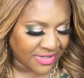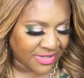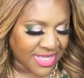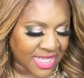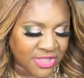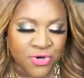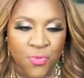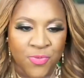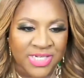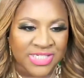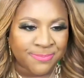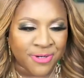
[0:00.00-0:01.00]
That little
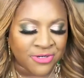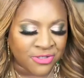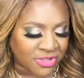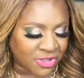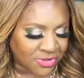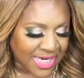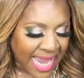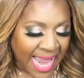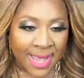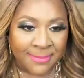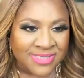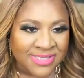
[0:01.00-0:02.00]
whisper, those little
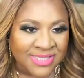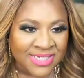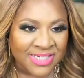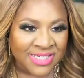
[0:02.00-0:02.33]
taps